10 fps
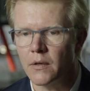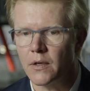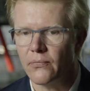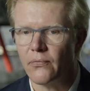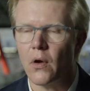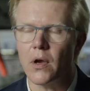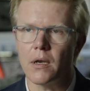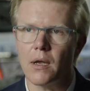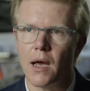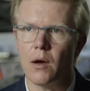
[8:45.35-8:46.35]

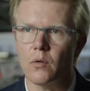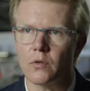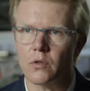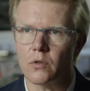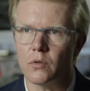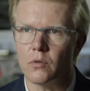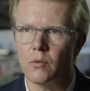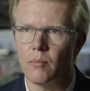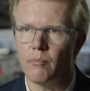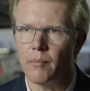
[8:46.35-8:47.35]
define how
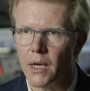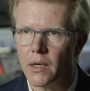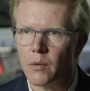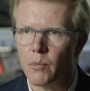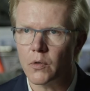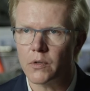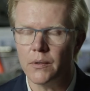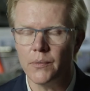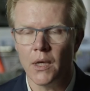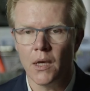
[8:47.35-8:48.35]
to make the motor,